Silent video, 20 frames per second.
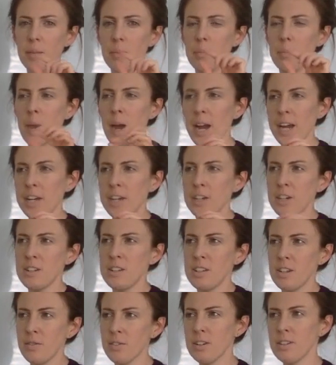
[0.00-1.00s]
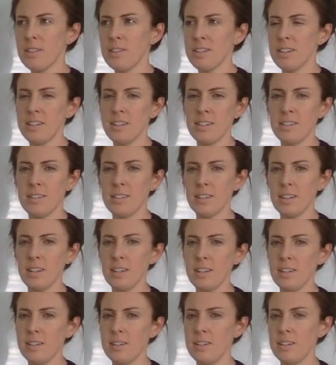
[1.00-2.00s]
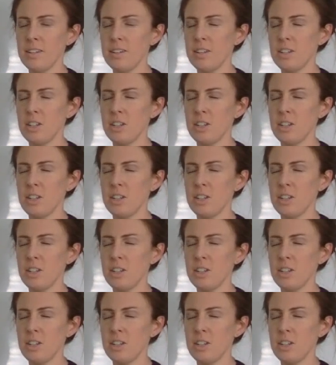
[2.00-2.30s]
minor differences in